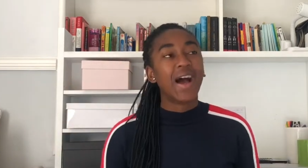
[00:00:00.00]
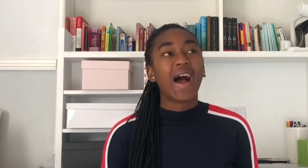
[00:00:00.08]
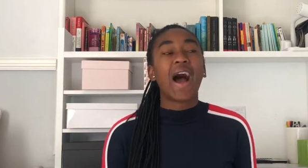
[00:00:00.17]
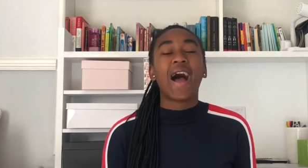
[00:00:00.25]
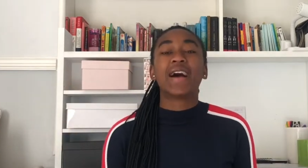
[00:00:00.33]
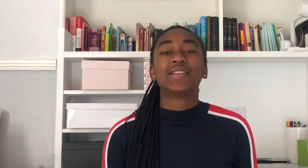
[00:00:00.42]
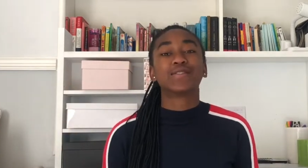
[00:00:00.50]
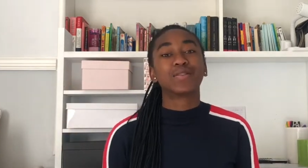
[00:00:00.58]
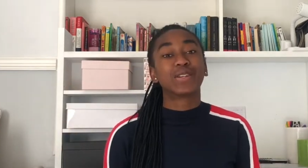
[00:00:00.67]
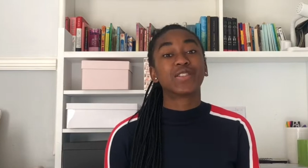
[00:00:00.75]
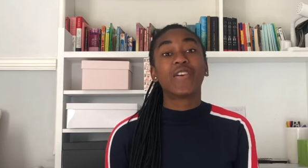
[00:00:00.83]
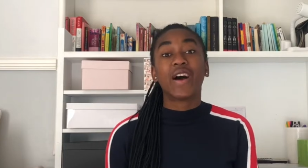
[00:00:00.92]
I had so
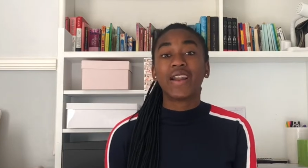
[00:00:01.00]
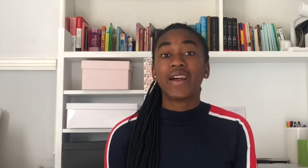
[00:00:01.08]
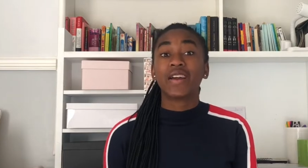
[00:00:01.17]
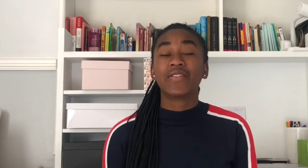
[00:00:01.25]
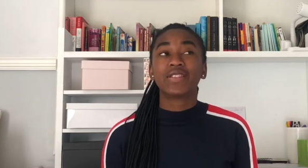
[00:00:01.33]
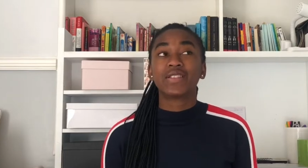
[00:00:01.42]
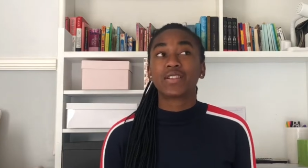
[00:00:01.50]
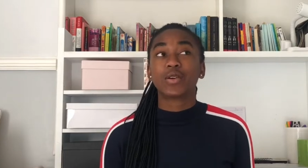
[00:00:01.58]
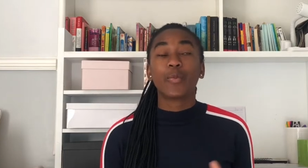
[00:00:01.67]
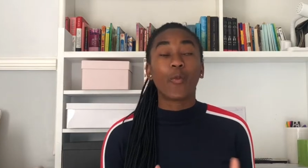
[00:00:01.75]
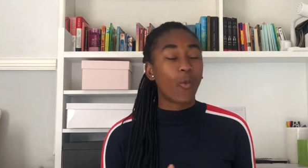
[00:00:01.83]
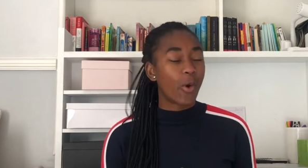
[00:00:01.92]
much fun at every single
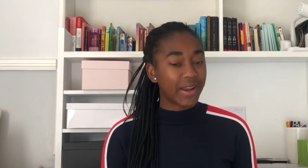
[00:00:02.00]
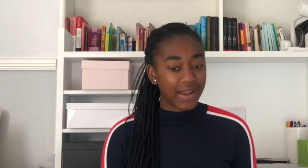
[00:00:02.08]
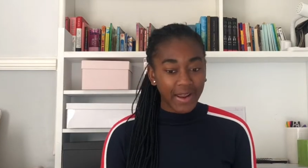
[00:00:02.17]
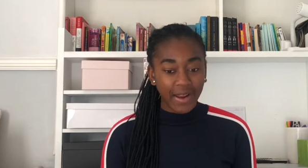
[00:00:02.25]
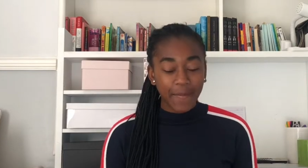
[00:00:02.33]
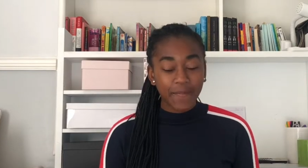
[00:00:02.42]
wedding